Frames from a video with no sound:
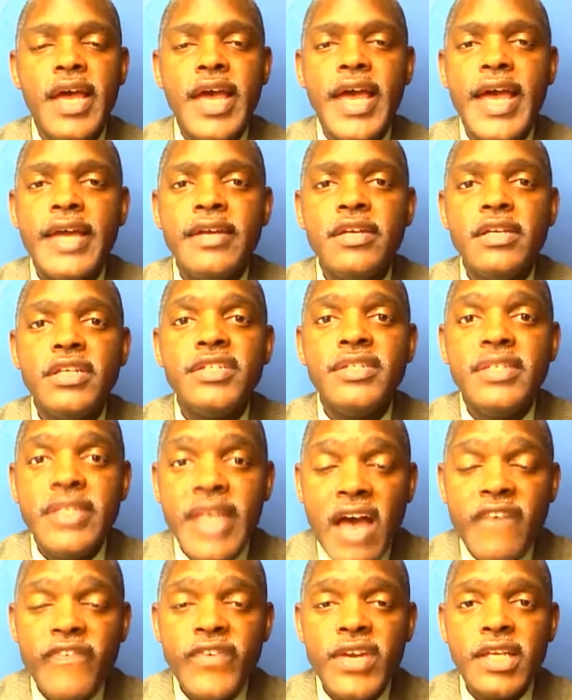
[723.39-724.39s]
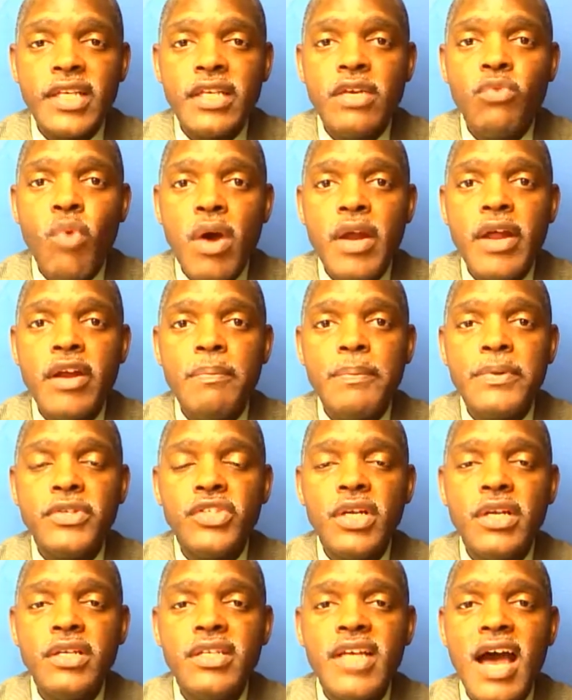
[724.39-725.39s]
and definitely 100%
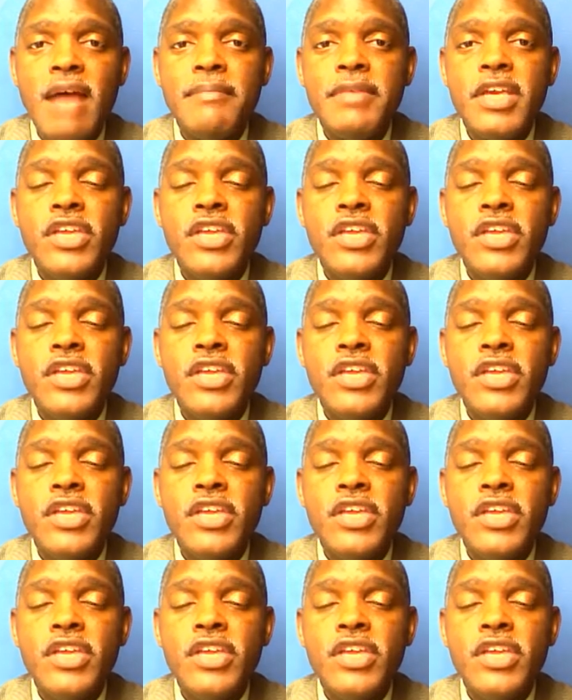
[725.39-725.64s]
of the time,